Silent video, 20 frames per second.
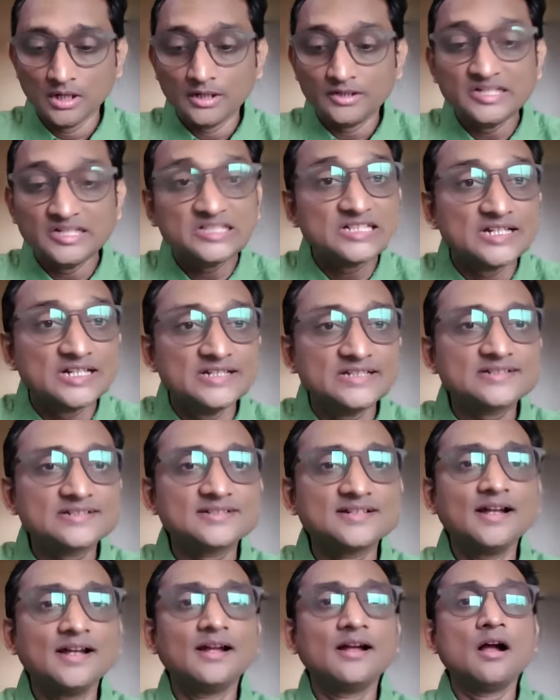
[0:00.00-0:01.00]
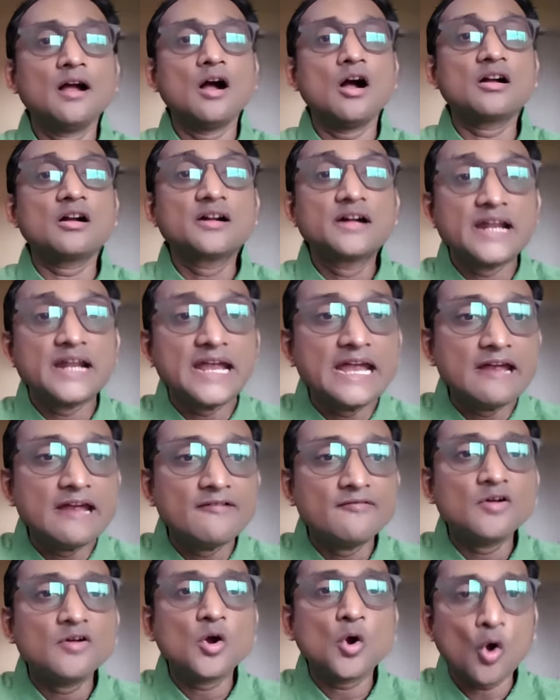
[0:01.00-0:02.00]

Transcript: This is a grave